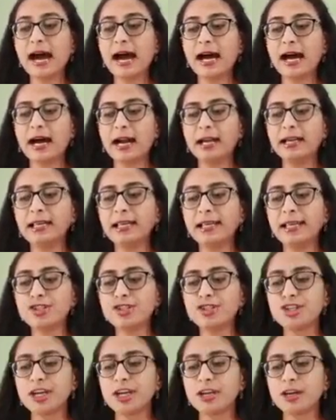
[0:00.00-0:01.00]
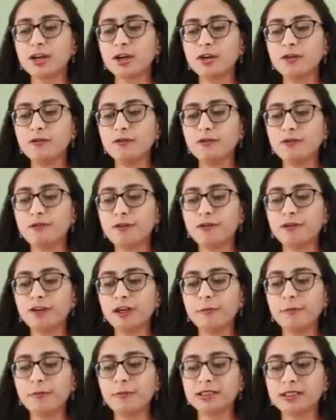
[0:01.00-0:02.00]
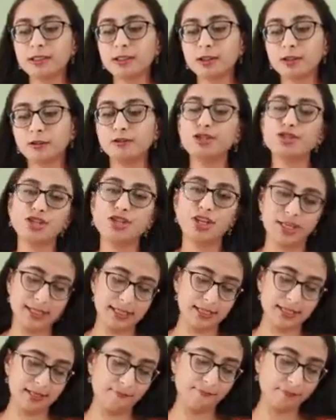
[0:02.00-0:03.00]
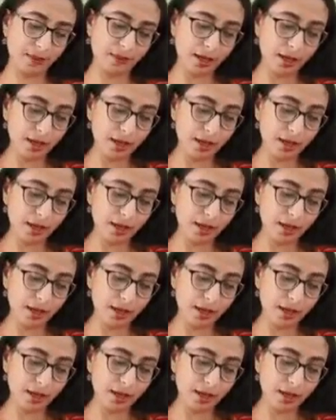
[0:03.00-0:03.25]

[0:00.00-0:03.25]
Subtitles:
hardly share around 50% of the genes.